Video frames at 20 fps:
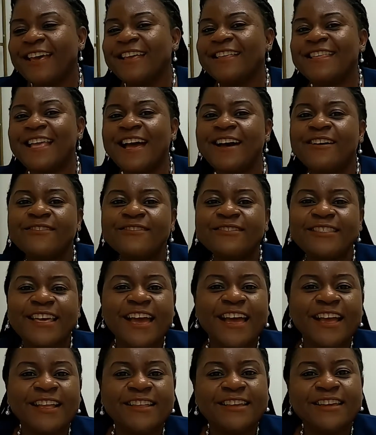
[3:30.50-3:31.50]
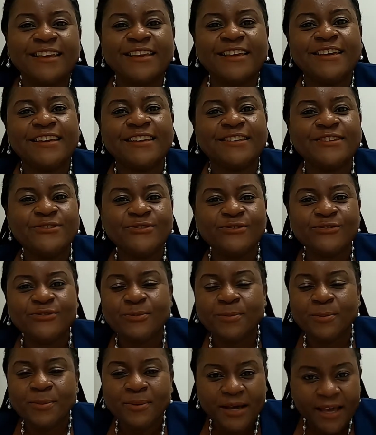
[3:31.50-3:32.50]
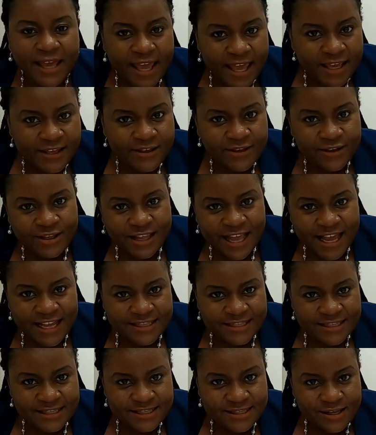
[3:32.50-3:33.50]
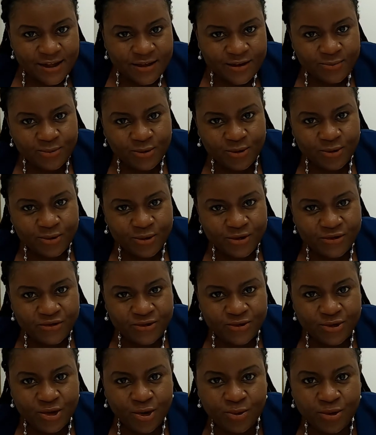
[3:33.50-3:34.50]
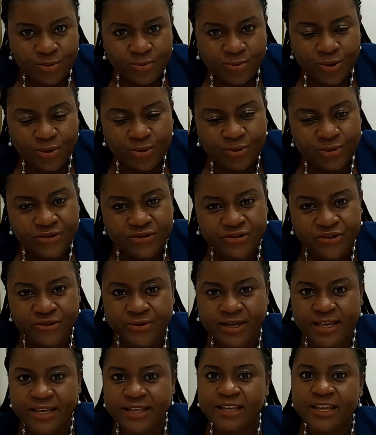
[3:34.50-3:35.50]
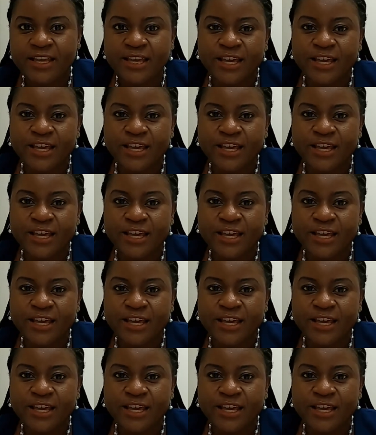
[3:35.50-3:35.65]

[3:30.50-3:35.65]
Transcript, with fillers: now that You've hanged your license on a brokerage. You know what brokerage you're in.